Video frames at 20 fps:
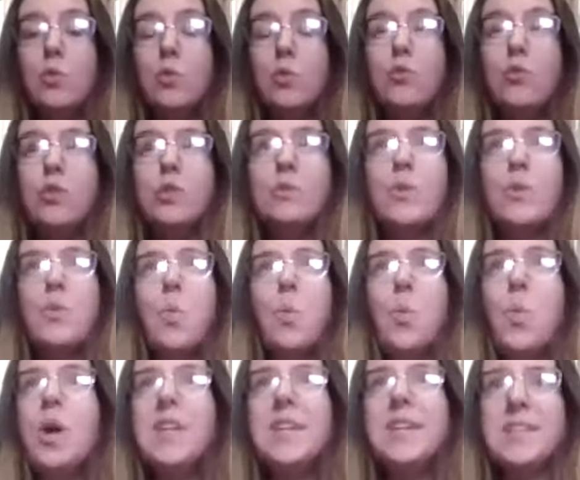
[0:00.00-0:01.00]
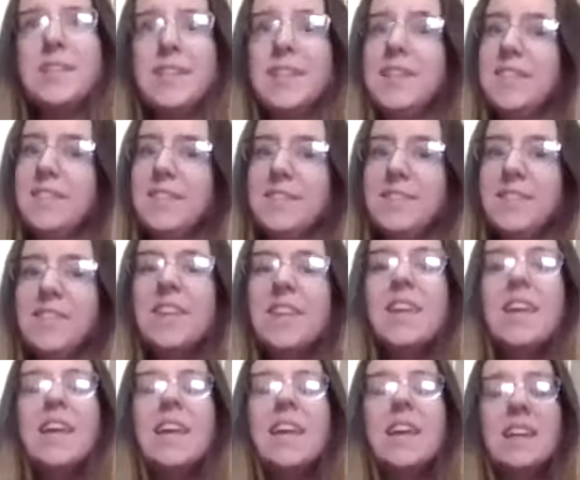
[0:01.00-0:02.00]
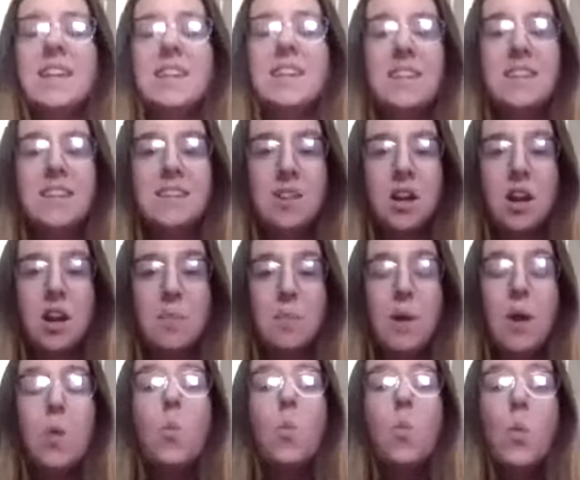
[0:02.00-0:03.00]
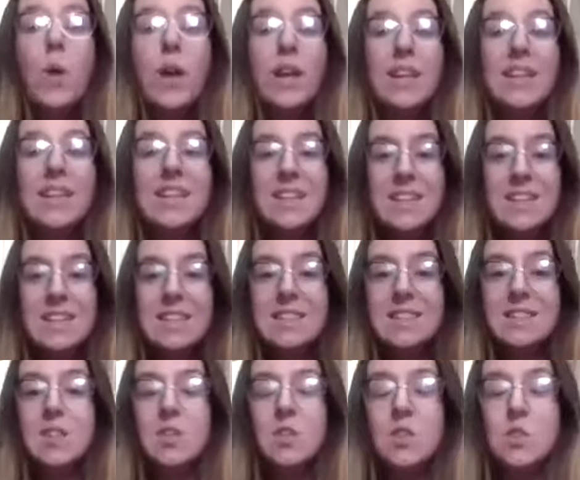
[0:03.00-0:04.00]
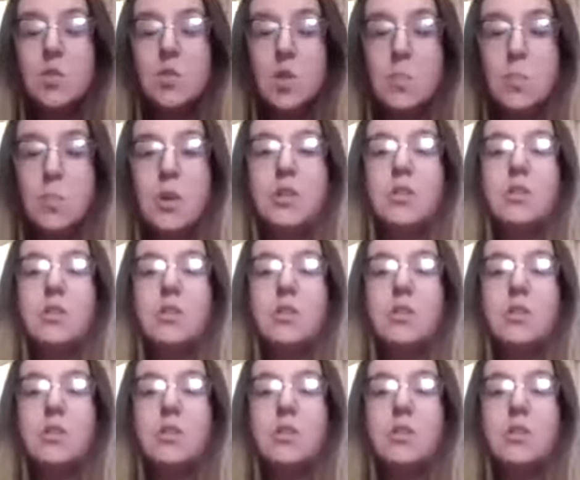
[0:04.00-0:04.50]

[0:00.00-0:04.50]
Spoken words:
first of all, what is it? And then talk about when it is normal.